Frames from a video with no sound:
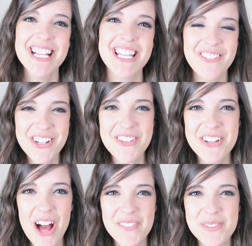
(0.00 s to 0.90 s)
Let me know in the
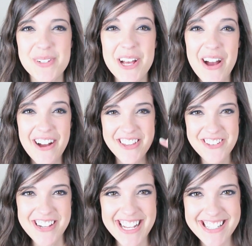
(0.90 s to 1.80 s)
comments below how
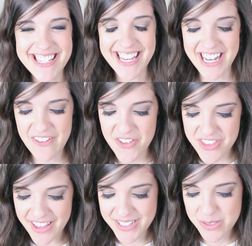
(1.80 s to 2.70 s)
you guys did, if you
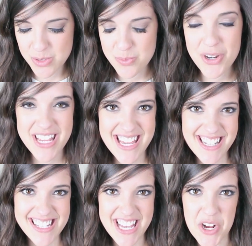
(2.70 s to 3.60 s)
thought this was pretty
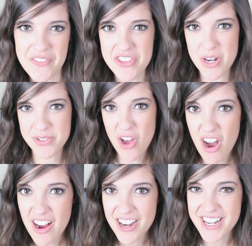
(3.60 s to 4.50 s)
easy or if you thought it was
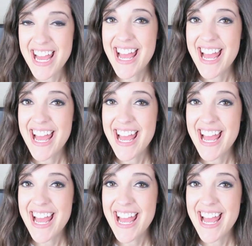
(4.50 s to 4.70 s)
hard,